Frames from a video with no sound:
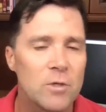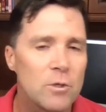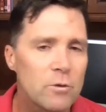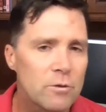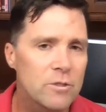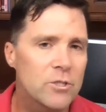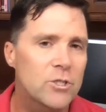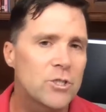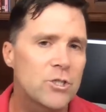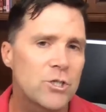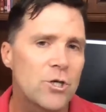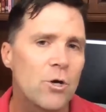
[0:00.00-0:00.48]
You
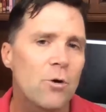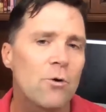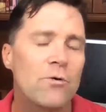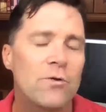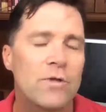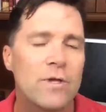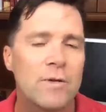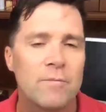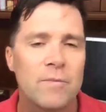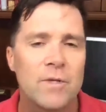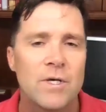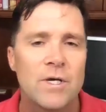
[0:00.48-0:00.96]
can show
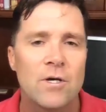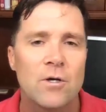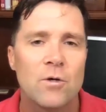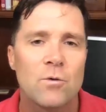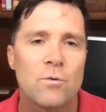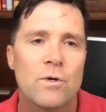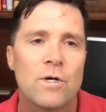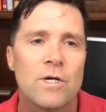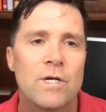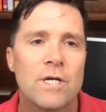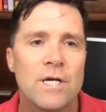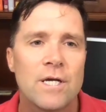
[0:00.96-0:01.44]
them the
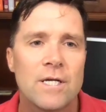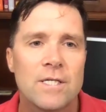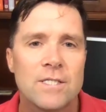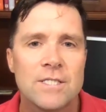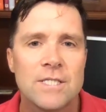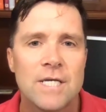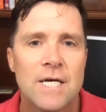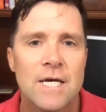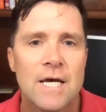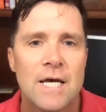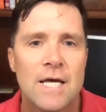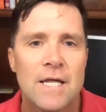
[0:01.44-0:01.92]

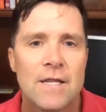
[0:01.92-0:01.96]
ingredients